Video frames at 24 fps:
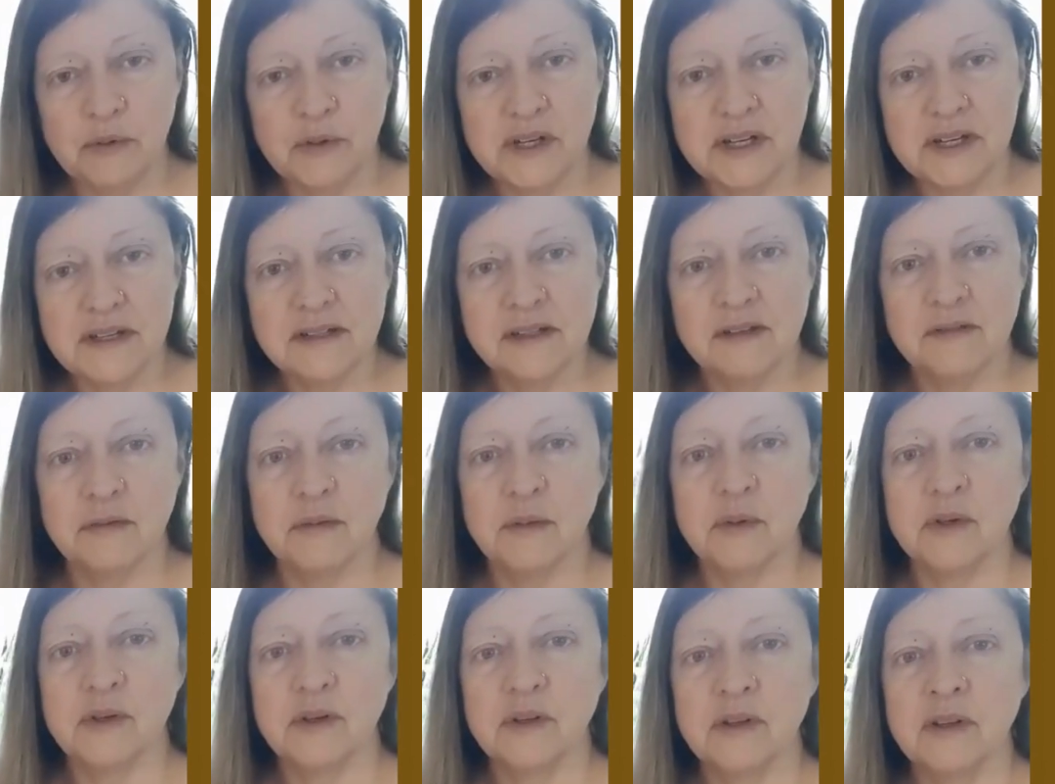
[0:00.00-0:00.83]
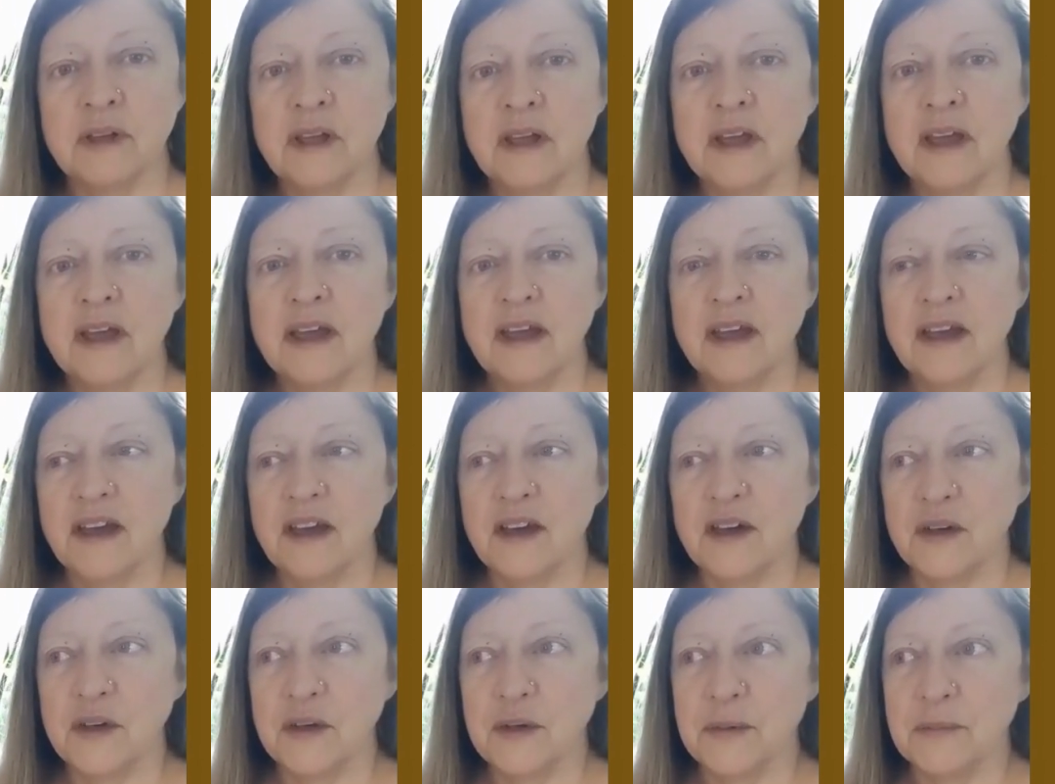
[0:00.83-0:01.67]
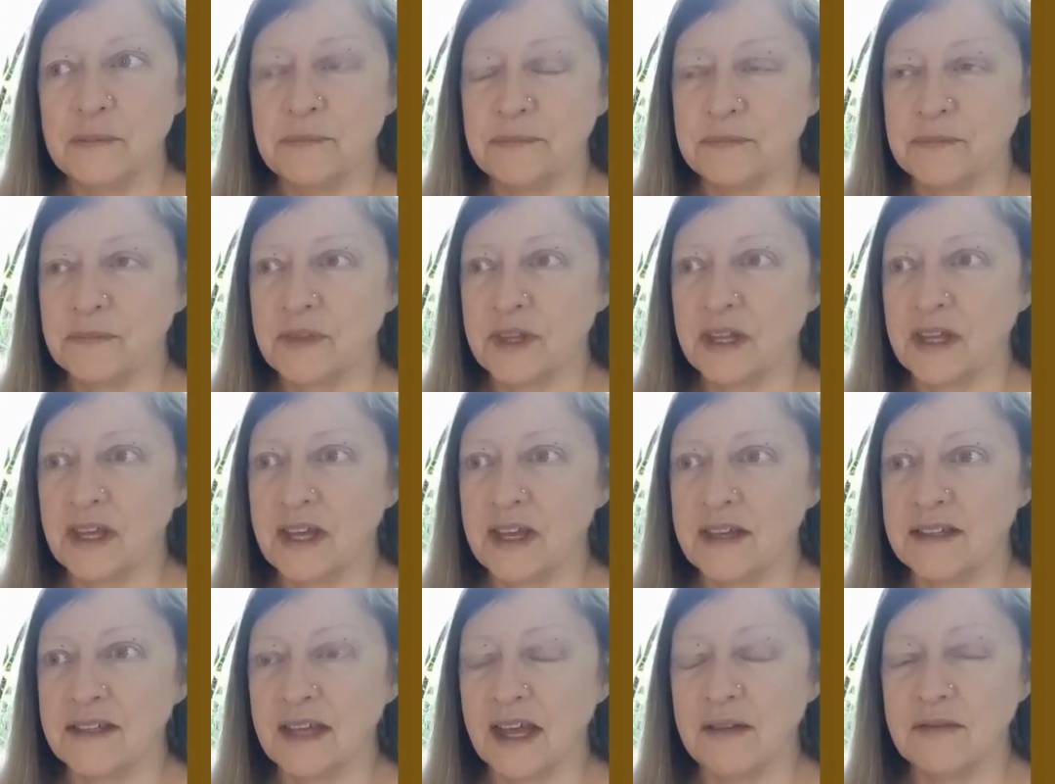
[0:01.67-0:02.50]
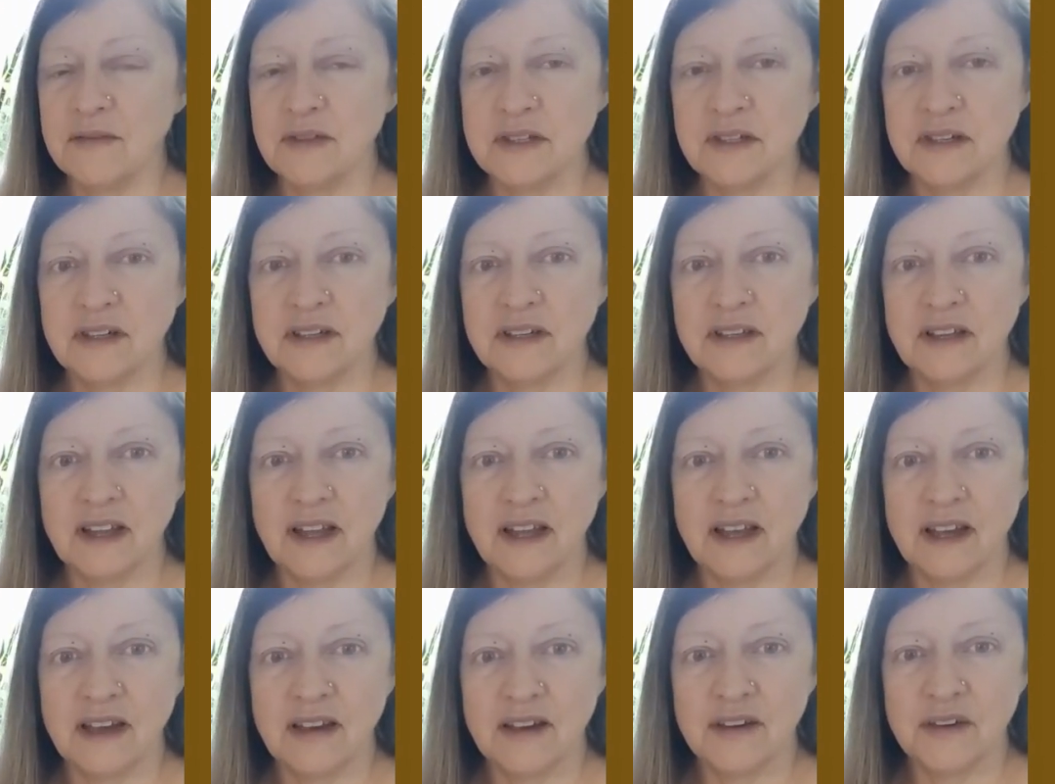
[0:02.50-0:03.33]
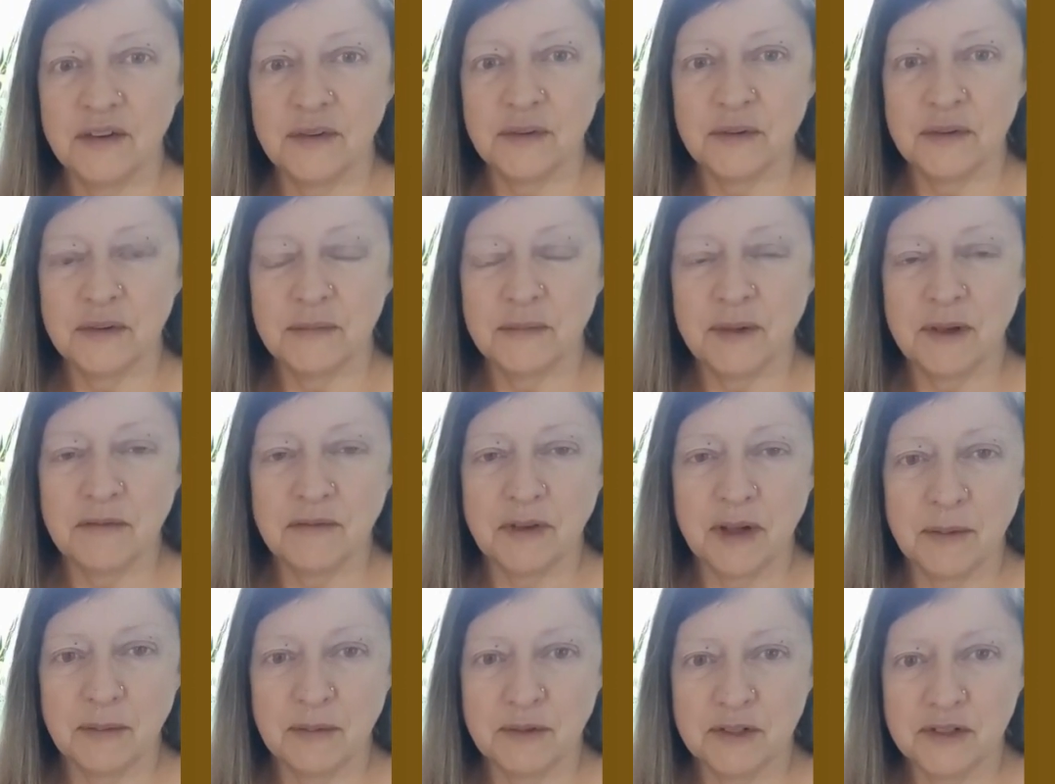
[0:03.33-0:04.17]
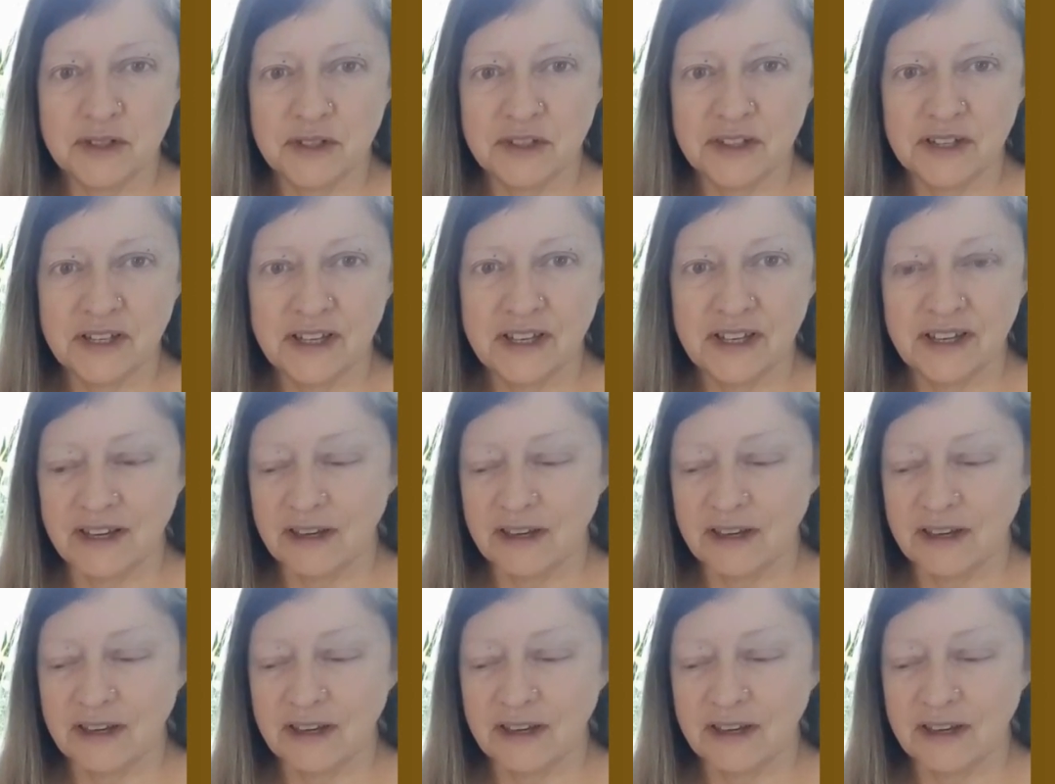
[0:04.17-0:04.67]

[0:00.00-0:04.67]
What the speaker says: breeds of wool. As I've started out with my fiber journey,